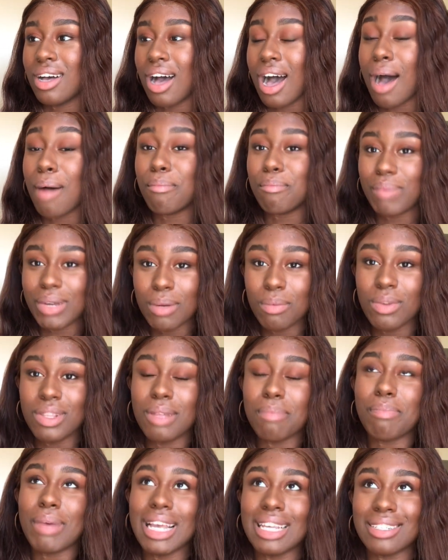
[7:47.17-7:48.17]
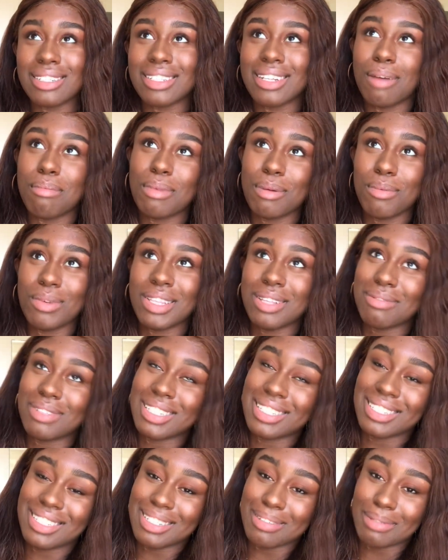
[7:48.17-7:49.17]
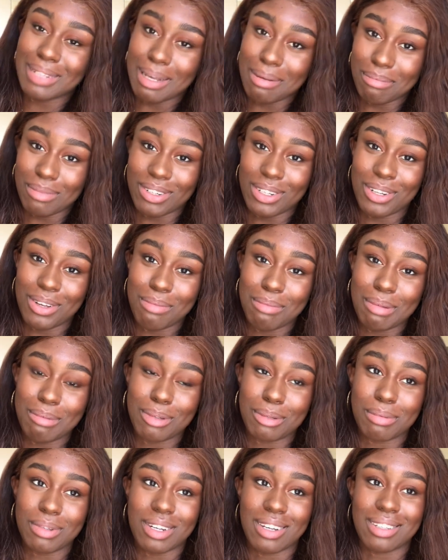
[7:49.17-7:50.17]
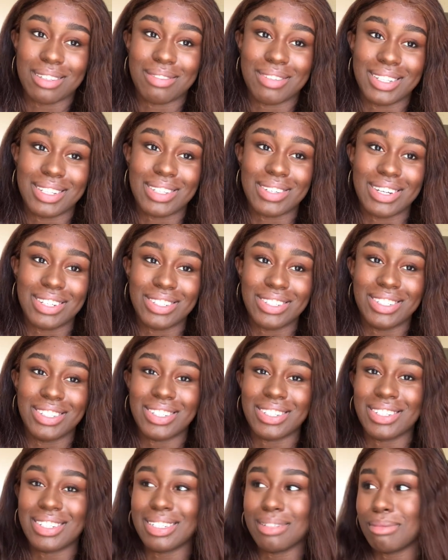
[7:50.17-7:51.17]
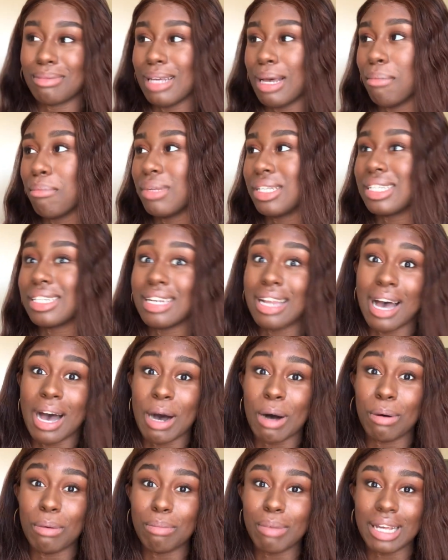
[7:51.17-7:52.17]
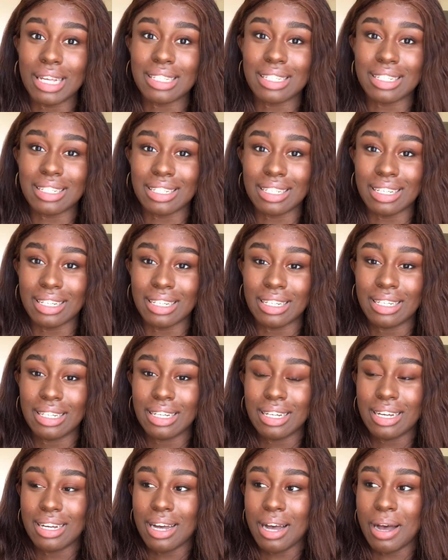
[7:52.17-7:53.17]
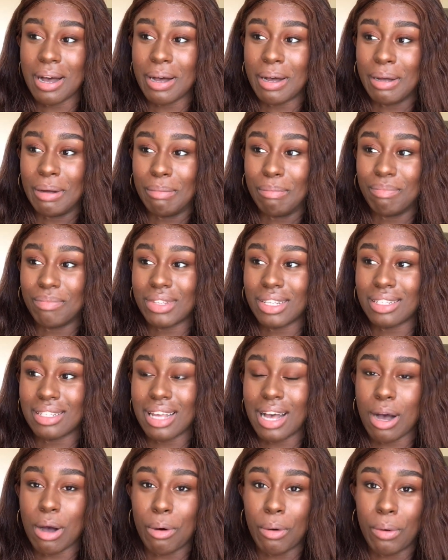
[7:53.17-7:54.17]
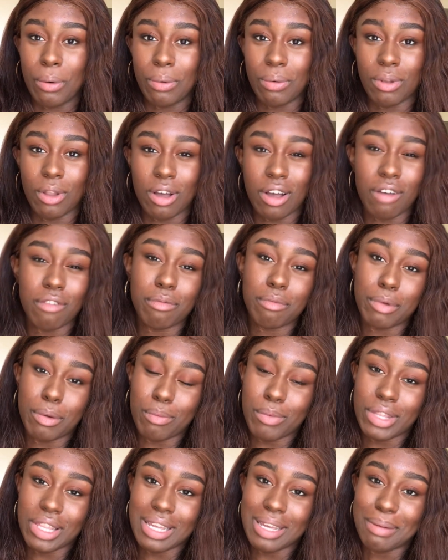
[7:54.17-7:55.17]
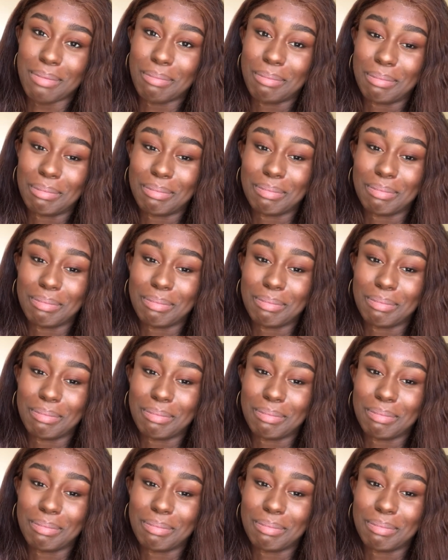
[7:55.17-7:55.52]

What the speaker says: I've been with him since September. A lot of people have been asking me this question. So September to now, basically, is how long I've been with him.